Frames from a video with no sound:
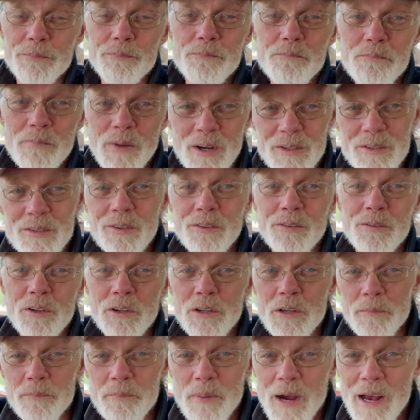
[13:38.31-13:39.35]
much as you
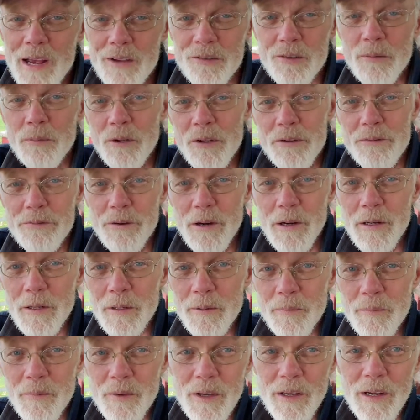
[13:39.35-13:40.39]
can possibly fight
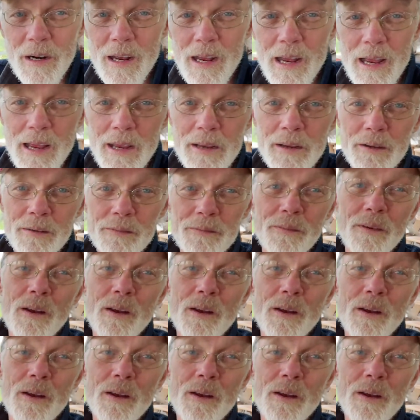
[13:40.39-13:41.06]
him, and I